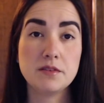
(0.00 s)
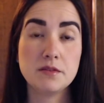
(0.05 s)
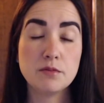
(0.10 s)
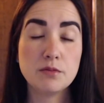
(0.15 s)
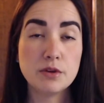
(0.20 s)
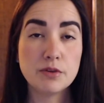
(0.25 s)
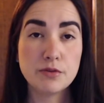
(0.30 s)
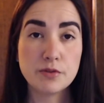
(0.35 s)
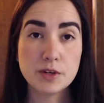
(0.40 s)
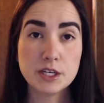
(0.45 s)

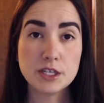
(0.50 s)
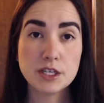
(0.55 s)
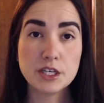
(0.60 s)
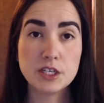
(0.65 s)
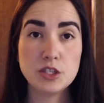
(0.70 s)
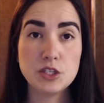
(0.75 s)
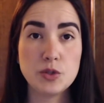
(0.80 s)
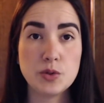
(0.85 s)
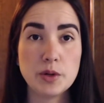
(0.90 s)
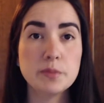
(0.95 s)
referred
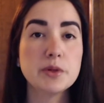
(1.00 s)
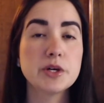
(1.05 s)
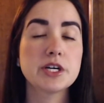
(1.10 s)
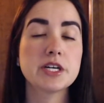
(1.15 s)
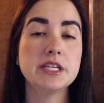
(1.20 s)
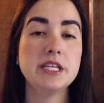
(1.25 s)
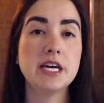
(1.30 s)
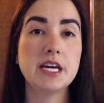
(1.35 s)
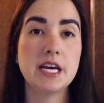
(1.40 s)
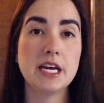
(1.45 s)
her to a
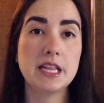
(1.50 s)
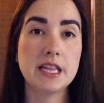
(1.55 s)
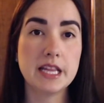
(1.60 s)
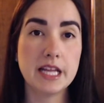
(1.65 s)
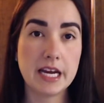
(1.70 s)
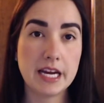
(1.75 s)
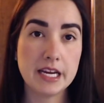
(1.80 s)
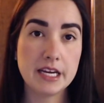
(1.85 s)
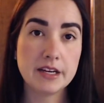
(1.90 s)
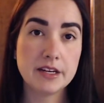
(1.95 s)
book that I
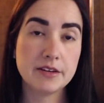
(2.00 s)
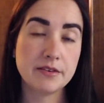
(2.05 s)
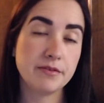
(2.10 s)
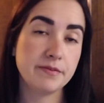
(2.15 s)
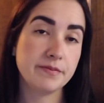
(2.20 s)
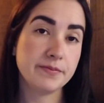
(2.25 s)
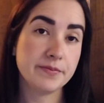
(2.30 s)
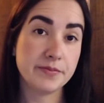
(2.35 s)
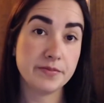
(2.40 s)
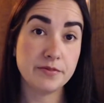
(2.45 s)
like
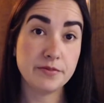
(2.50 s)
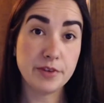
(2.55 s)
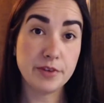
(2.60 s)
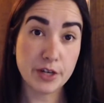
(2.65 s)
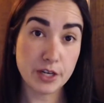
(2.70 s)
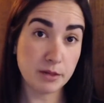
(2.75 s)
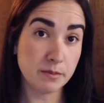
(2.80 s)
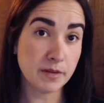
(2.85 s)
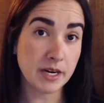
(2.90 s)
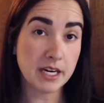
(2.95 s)

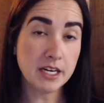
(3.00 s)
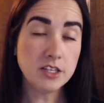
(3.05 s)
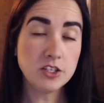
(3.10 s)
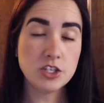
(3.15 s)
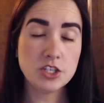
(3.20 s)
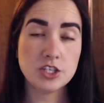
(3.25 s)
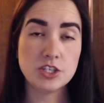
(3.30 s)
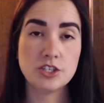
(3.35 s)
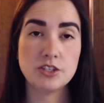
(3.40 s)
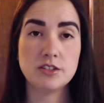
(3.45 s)
very
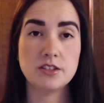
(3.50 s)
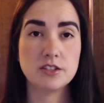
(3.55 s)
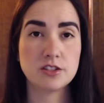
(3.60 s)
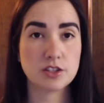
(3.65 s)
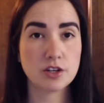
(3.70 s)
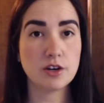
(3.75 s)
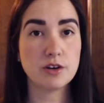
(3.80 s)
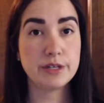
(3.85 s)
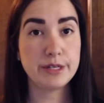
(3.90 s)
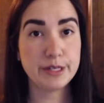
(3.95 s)
much. It's
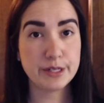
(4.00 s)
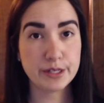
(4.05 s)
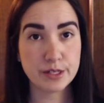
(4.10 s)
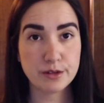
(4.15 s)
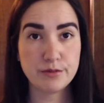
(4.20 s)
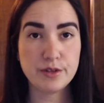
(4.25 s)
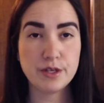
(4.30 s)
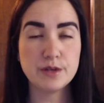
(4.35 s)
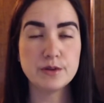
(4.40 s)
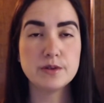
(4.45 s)
called
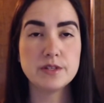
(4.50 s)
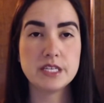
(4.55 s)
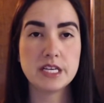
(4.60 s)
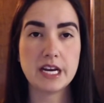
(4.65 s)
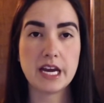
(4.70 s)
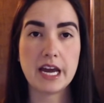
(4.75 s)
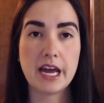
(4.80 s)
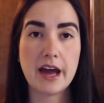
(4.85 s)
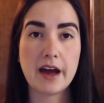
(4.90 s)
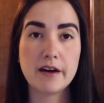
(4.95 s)
Interviews, and
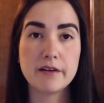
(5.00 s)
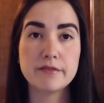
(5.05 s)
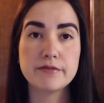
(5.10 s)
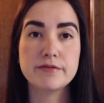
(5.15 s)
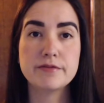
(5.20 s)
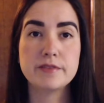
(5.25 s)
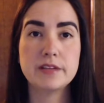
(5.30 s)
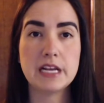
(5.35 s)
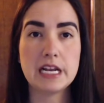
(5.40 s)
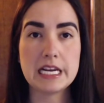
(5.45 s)
I have
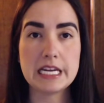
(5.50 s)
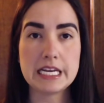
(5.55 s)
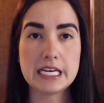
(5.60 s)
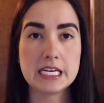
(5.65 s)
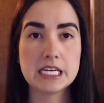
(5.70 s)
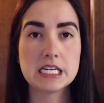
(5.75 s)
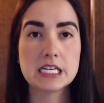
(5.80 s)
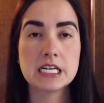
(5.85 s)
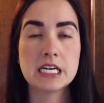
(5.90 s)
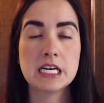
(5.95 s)
the
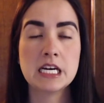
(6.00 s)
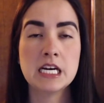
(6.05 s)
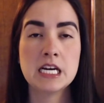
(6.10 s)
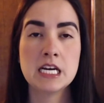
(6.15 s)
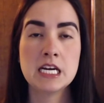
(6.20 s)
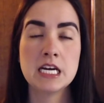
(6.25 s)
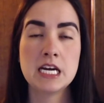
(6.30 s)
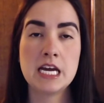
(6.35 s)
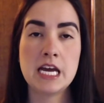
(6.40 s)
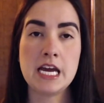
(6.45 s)
link,
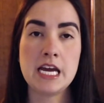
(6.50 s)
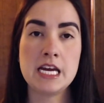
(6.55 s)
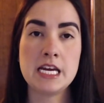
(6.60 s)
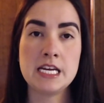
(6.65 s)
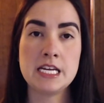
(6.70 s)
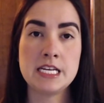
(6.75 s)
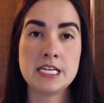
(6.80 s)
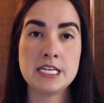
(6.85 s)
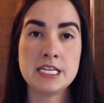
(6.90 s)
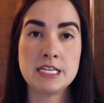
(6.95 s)

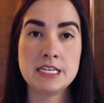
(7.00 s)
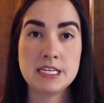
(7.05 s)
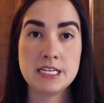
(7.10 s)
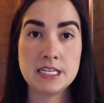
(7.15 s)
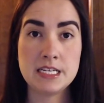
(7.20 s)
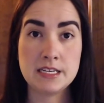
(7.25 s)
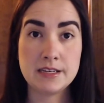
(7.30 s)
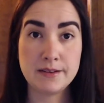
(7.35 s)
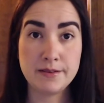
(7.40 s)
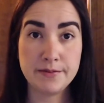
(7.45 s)
and
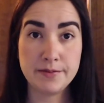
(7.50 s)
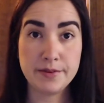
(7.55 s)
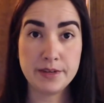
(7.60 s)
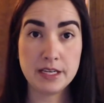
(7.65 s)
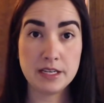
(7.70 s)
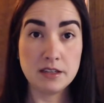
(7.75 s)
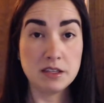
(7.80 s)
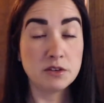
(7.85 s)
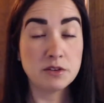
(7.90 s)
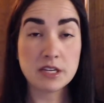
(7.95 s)

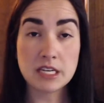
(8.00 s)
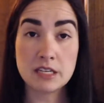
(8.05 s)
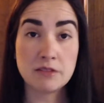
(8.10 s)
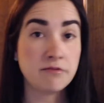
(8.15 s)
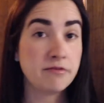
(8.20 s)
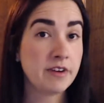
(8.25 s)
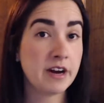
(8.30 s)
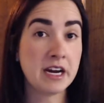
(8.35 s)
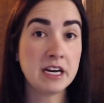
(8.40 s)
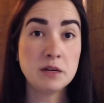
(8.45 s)
you can
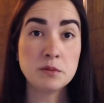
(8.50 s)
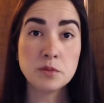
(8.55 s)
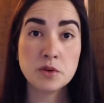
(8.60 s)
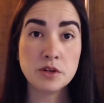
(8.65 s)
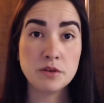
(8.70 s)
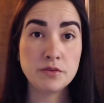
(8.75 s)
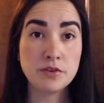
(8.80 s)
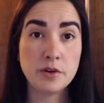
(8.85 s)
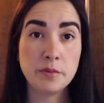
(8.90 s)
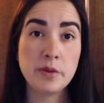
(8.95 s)
find more
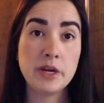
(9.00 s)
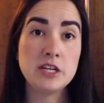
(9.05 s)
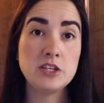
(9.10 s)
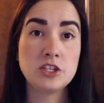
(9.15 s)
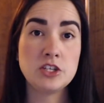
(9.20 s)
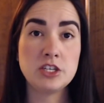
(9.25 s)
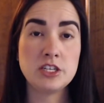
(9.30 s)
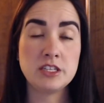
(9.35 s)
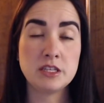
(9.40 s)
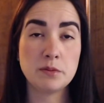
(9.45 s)

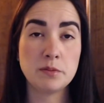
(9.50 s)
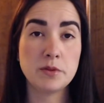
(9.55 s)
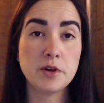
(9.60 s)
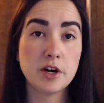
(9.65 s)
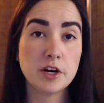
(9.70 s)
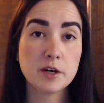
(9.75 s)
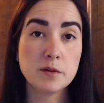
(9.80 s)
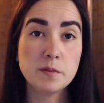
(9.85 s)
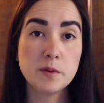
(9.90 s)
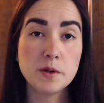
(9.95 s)
information in the
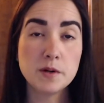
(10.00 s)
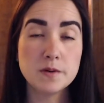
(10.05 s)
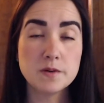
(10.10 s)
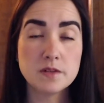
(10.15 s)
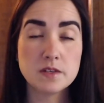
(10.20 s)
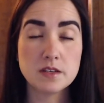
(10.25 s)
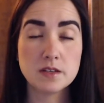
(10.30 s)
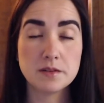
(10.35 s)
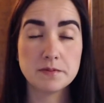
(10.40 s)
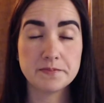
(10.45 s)
blog
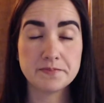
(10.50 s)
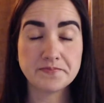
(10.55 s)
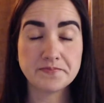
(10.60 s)
post.